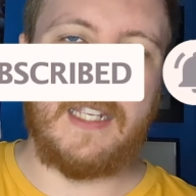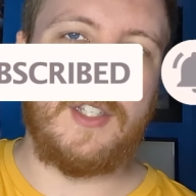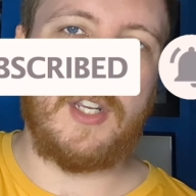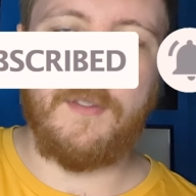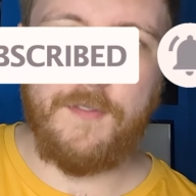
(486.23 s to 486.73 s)

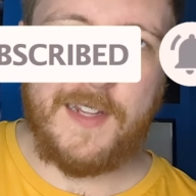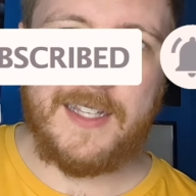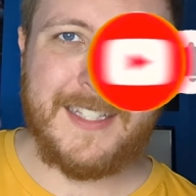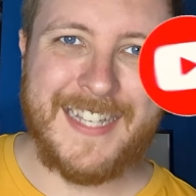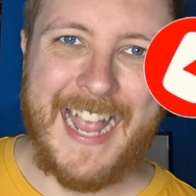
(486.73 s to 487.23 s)
Chicken
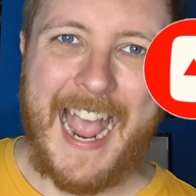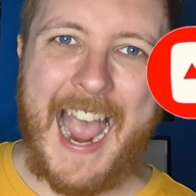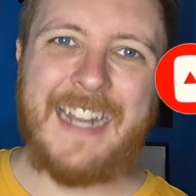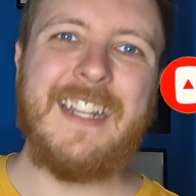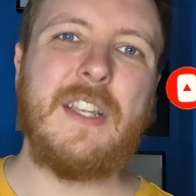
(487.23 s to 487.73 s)
Fillets,
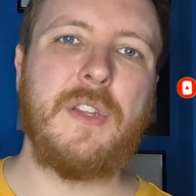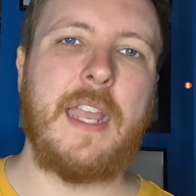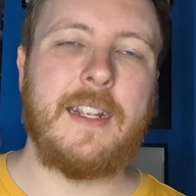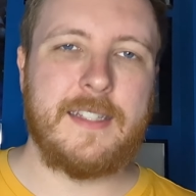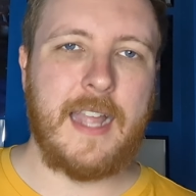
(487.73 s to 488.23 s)
and until
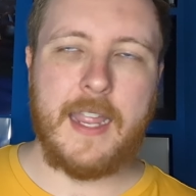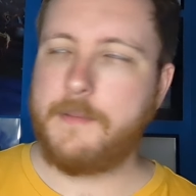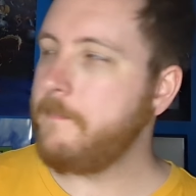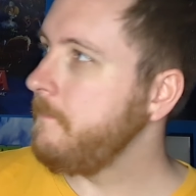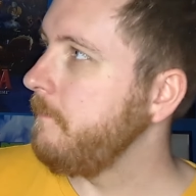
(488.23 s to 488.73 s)
next
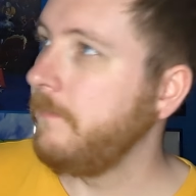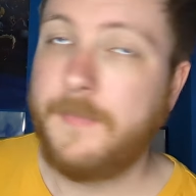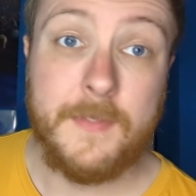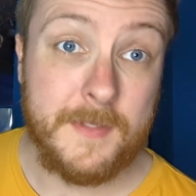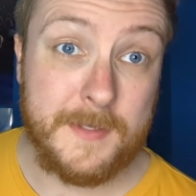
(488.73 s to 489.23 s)
time,
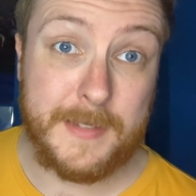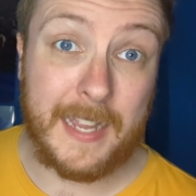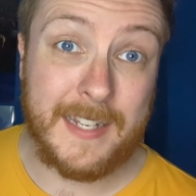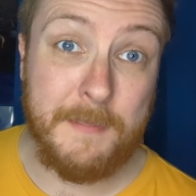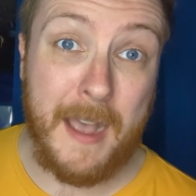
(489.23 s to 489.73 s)

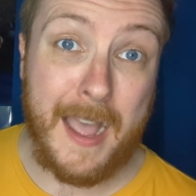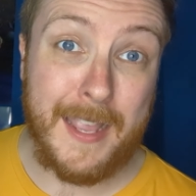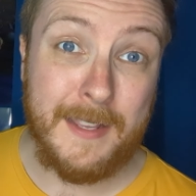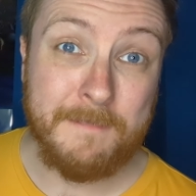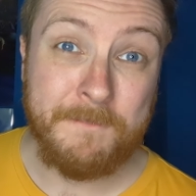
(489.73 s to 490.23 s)
daddy
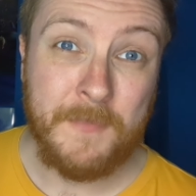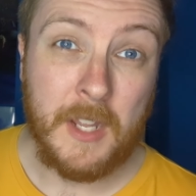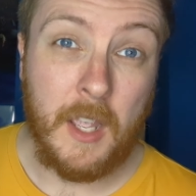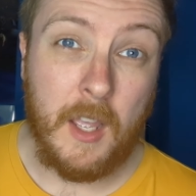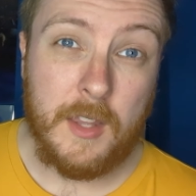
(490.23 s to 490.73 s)
bye.
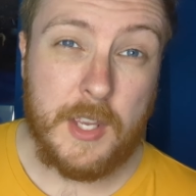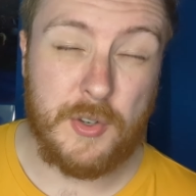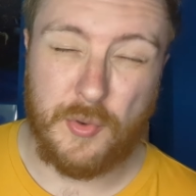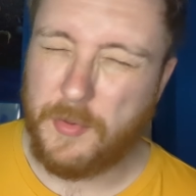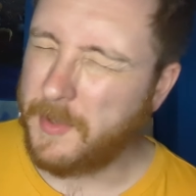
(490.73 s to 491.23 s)
This
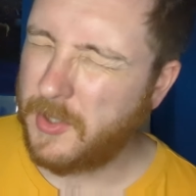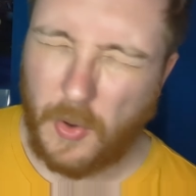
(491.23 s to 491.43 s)
room is so